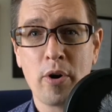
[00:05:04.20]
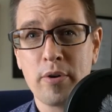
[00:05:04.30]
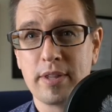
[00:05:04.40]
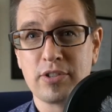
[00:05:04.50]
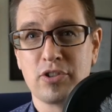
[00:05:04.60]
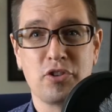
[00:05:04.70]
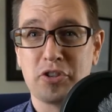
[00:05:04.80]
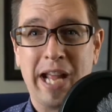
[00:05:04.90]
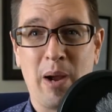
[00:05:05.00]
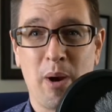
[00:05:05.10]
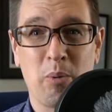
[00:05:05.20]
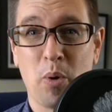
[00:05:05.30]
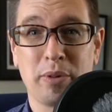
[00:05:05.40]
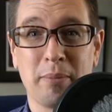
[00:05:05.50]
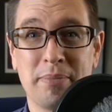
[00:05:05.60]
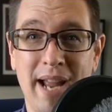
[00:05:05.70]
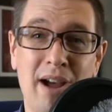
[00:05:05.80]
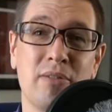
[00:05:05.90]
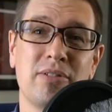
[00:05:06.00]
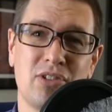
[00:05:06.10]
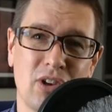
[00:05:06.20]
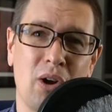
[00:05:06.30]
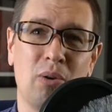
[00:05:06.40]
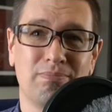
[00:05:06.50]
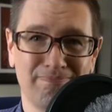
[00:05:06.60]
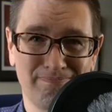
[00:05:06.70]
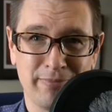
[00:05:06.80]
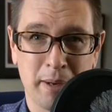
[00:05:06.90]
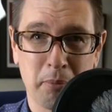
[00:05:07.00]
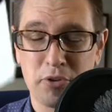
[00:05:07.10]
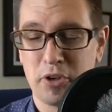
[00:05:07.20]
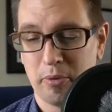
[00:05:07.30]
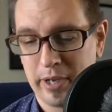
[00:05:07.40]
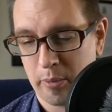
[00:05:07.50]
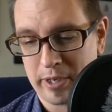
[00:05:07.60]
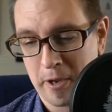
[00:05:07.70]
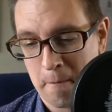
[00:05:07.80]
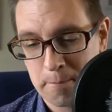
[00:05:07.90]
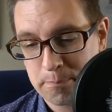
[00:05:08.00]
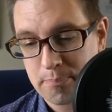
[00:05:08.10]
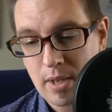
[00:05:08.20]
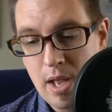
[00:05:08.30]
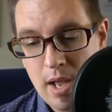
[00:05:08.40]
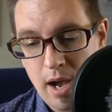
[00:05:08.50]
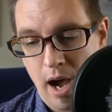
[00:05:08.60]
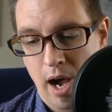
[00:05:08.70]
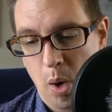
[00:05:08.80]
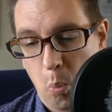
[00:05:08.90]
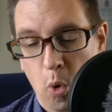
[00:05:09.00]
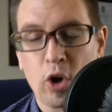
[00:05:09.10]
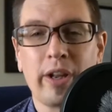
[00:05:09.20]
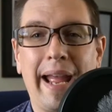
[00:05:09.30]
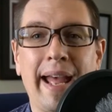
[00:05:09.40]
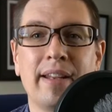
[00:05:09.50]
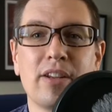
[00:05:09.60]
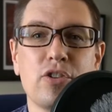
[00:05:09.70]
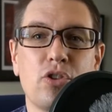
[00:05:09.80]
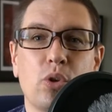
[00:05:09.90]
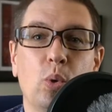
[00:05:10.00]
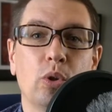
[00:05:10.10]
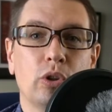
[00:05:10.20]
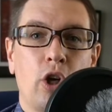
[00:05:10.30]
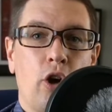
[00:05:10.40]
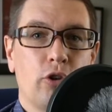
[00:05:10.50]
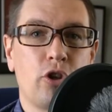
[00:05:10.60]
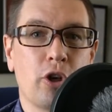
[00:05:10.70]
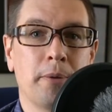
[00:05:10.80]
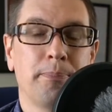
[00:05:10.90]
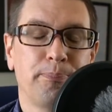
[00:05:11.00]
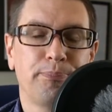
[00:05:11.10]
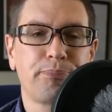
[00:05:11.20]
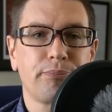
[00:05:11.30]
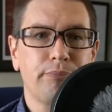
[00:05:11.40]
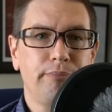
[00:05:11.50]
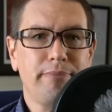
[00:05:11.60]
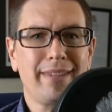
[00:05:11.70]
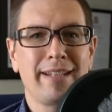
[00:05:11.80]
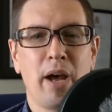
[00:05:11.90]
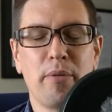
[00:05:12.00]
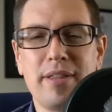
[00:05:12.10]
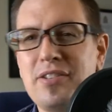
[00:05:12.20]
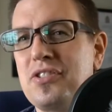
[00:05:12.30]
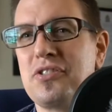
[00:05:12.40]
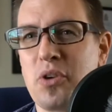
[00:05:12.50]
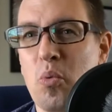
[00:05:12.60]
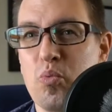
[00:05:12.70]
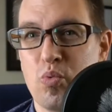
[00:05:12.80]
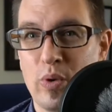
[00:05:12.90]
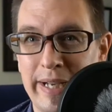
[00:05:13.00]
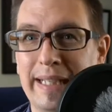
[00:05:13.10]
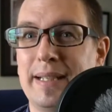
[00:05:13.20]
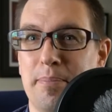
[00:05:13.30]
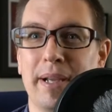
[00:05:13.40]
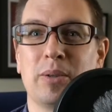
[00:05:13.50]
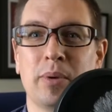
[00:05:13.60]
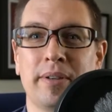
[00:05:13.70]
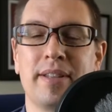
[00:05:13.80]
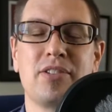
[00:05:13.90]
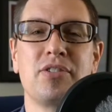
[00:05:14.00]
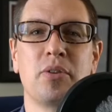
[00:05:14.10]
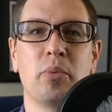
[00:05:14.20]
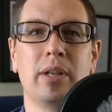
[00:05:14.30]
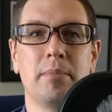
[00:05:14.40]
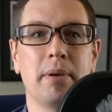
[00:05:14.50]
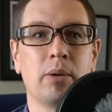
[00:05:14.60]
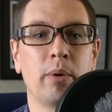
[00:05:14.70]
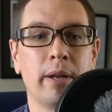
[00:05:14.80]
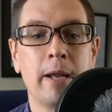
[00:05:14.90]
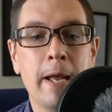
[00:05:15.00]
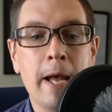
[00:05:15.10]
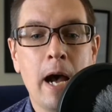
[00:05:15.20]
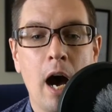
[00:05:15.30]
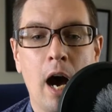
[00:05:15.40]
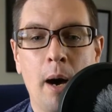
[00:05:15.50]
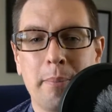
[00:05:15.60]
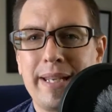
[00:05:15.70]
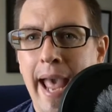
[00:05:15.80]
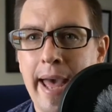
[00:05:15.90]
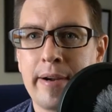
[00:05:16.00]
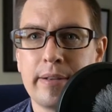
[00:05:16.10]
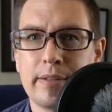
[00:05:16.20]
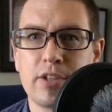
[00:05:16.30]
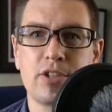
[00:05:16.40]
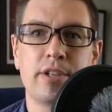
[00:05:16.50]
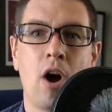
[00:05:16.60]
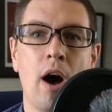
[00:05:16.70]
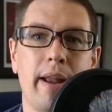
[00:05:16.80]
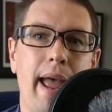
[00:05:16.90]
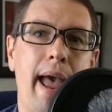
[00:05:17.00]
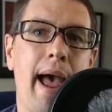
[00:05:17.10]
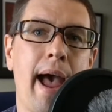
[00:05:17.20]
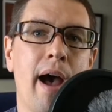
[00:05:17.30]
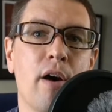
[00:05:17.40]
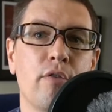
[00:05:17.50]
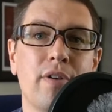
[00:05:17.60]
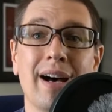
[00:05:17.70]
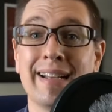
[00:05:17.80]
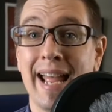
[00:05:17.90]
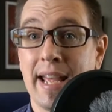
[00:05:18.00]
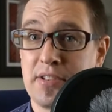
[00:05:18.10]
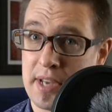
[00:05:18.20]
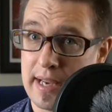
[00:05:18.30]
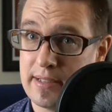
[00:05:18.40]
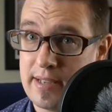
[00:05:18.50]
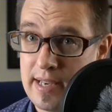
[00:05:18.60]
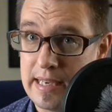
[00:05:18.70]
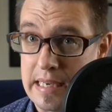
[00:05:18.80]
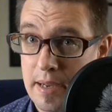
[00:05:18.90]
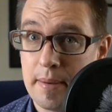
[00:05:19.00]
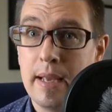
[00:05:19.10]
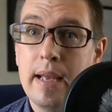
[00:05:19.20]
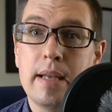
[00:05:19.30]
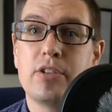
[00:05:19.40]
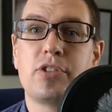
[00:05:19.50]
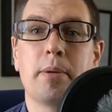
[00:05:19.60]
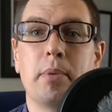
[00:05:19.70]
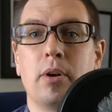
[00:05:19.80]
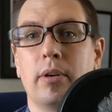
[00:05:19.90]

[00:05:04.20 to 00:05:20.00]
This is just how I wrote them down. So, number two, here we go. Work and school culture. Now, this is a really big one. This is a really big one. Canada does not have an SAT, similar